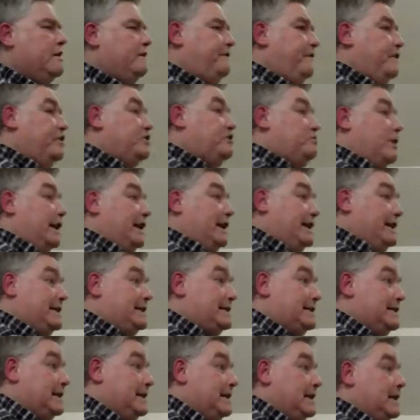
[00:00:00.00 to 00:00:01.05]
The first one
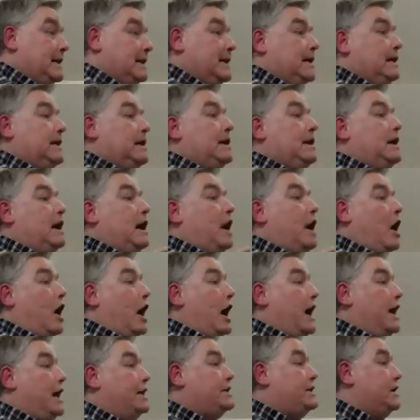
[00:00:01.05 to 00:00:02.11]
is
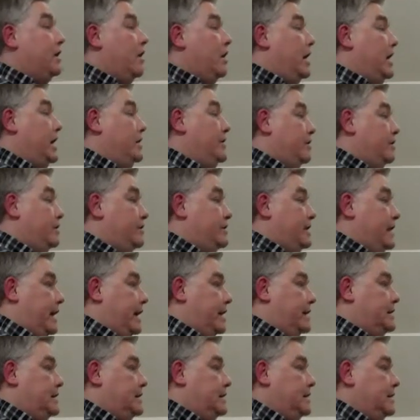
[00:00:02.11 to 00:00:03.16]
eye-to-eye
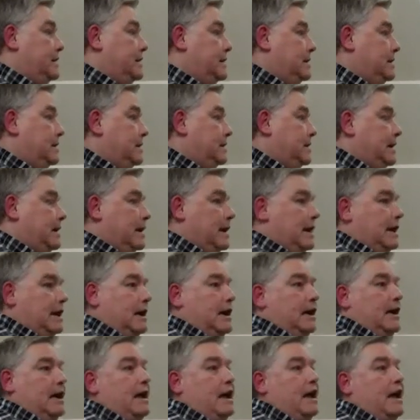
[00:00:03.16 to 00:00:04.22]
contact.
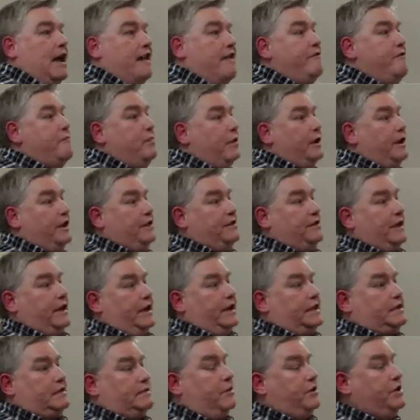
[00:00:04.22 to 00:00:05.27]
Everybody
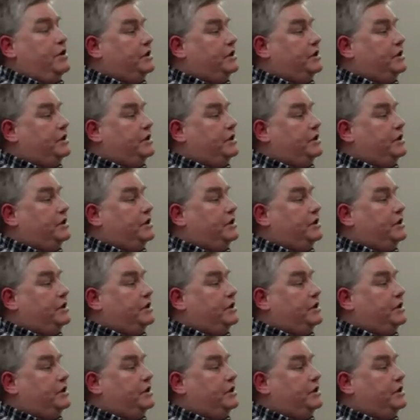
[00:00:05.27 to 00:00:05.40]
thinks that